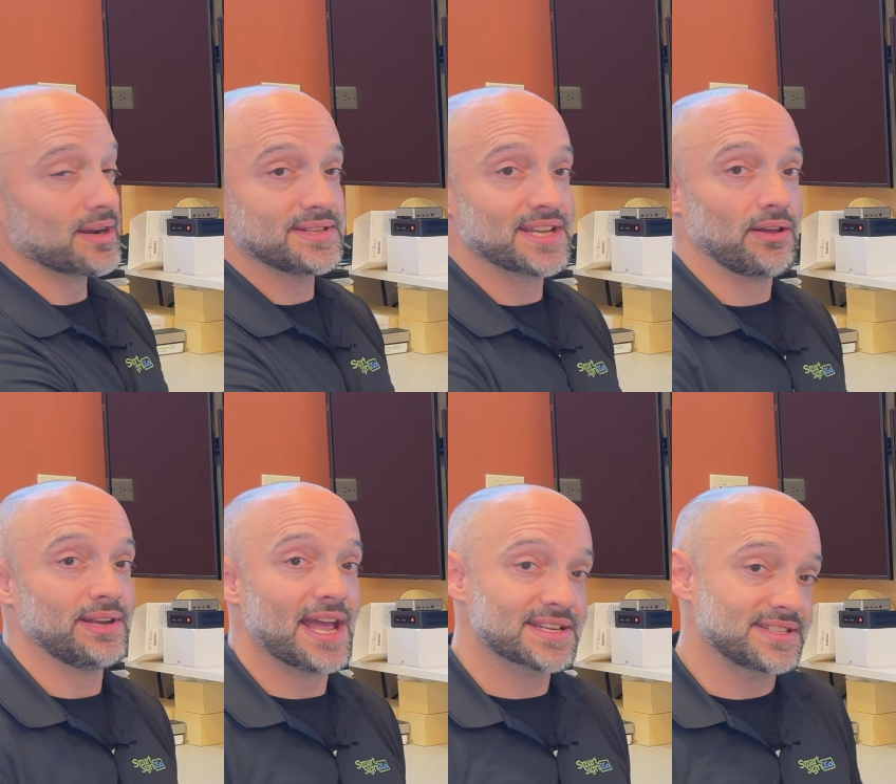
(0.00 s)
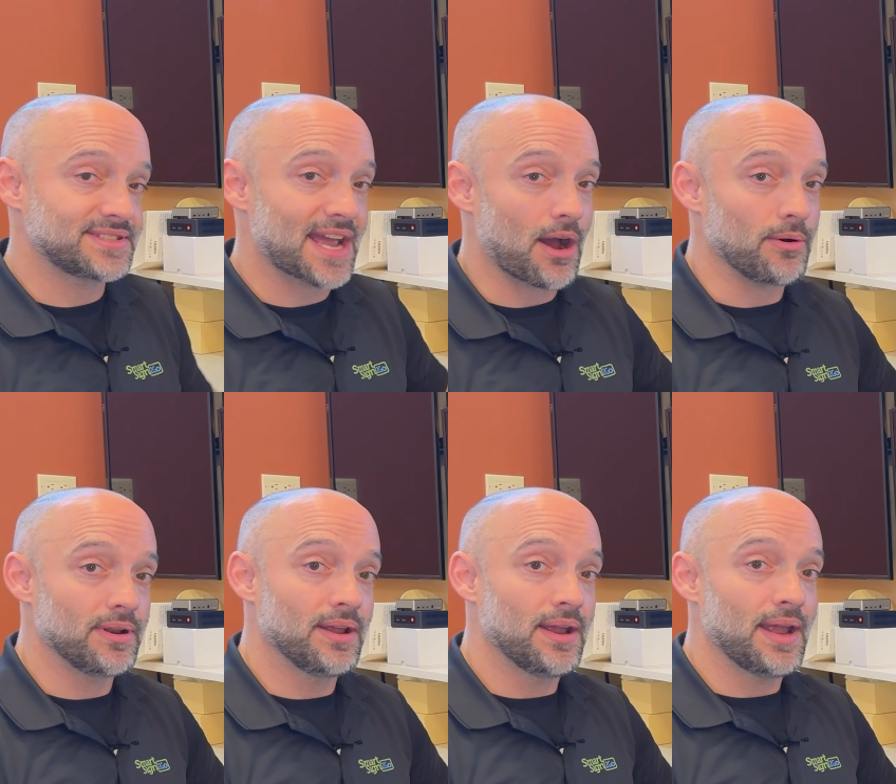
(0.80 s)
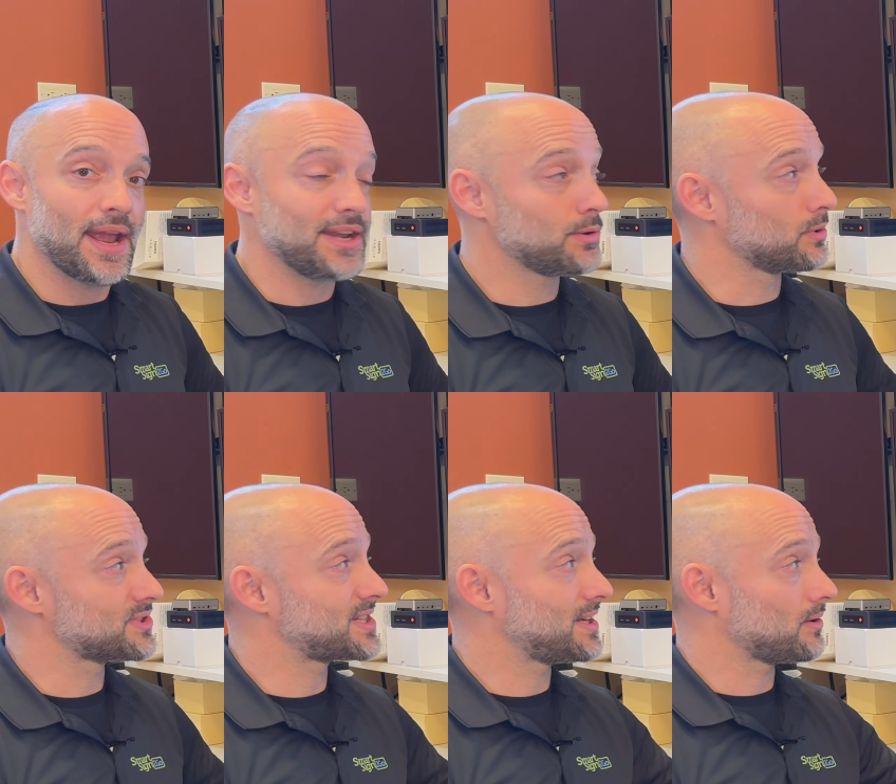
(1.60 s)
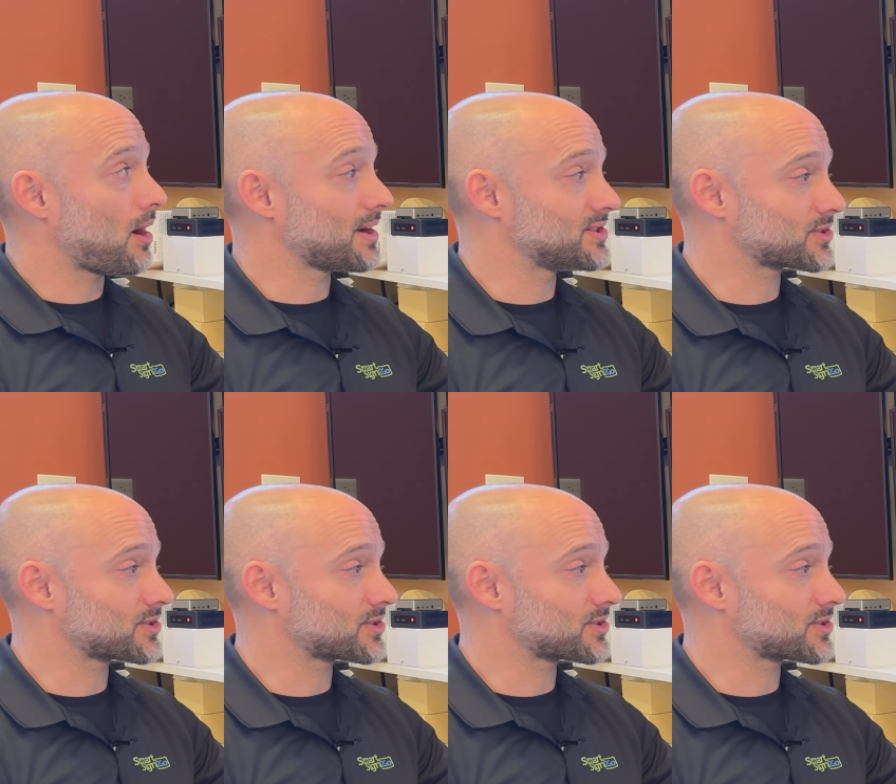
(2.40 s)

until it exits out, and you will see a login